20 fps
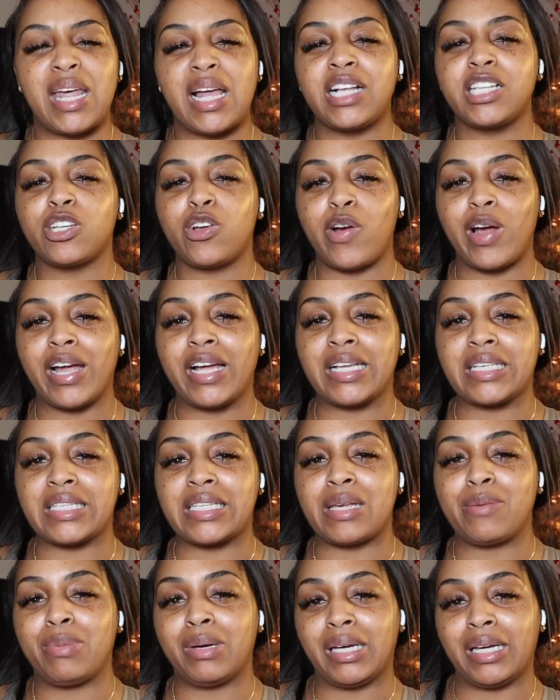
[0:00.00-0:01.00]
that's
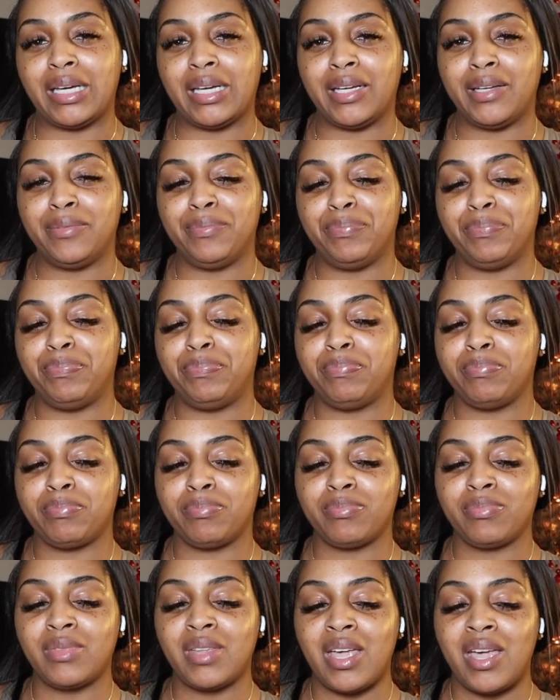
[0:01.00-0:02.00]
crazy, but
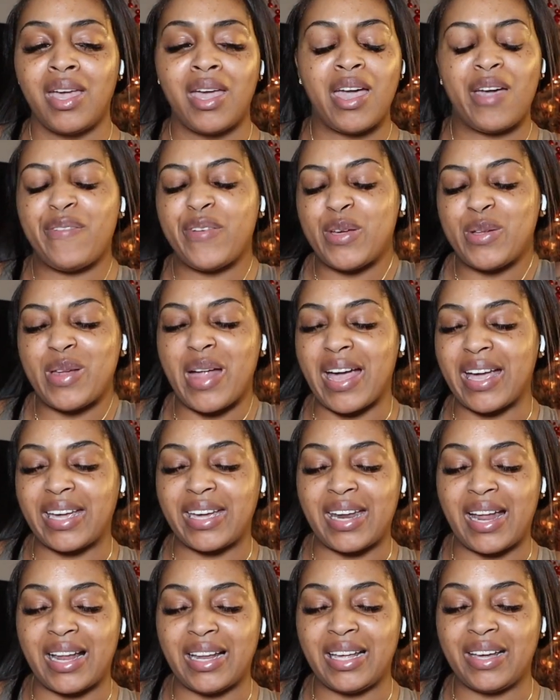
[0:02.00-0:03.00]
if you like
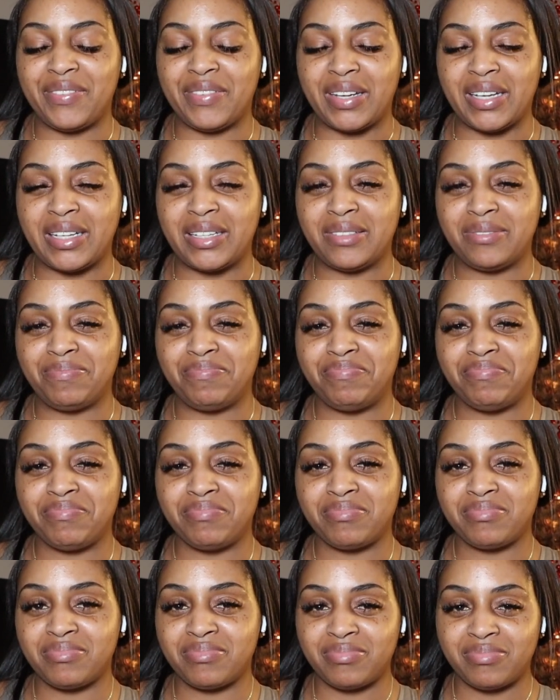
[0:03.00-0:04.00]
it, I love it.
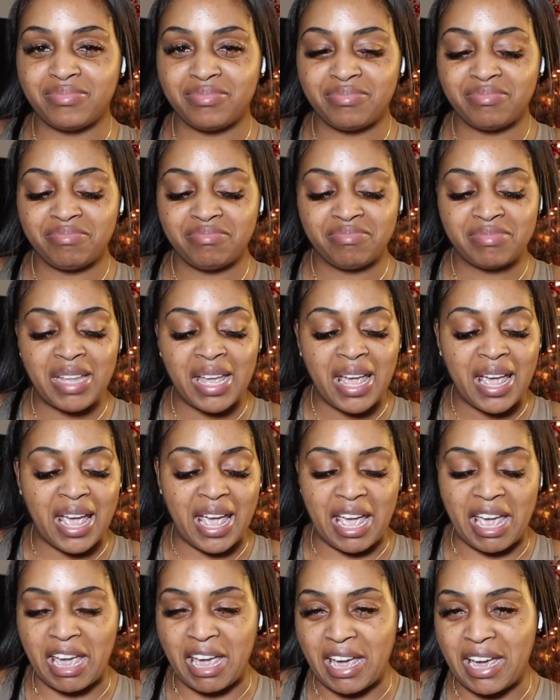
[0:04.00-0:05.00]

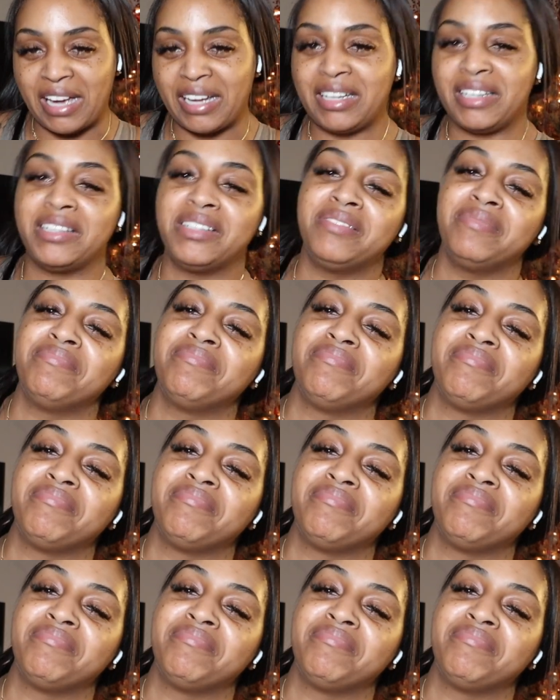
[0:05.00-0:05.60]
And